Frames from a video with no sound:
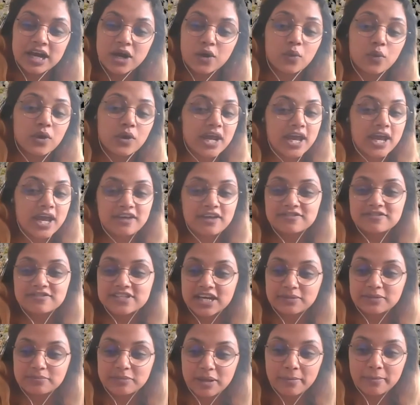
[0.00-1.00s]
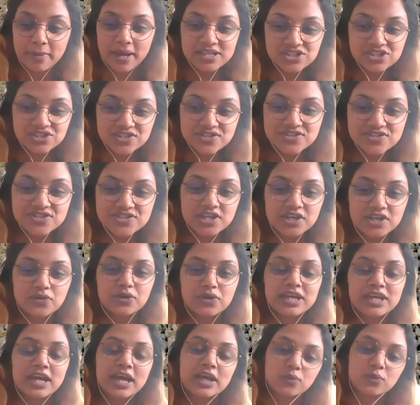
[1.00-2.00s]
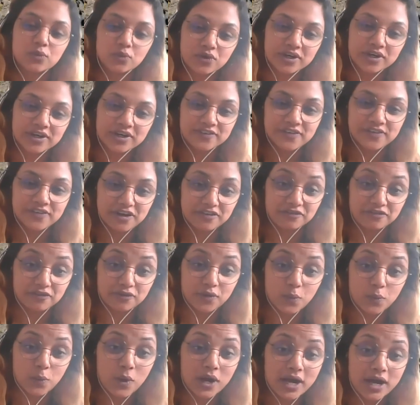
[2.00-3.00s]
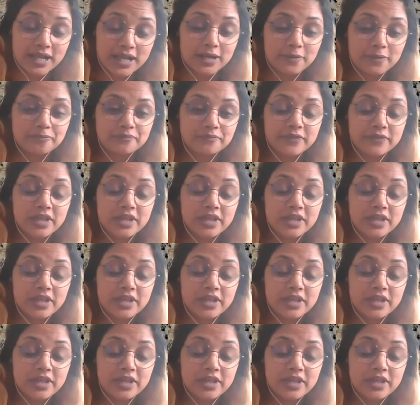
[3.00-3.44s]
where I have done my bachelor's degree and worked there for a while.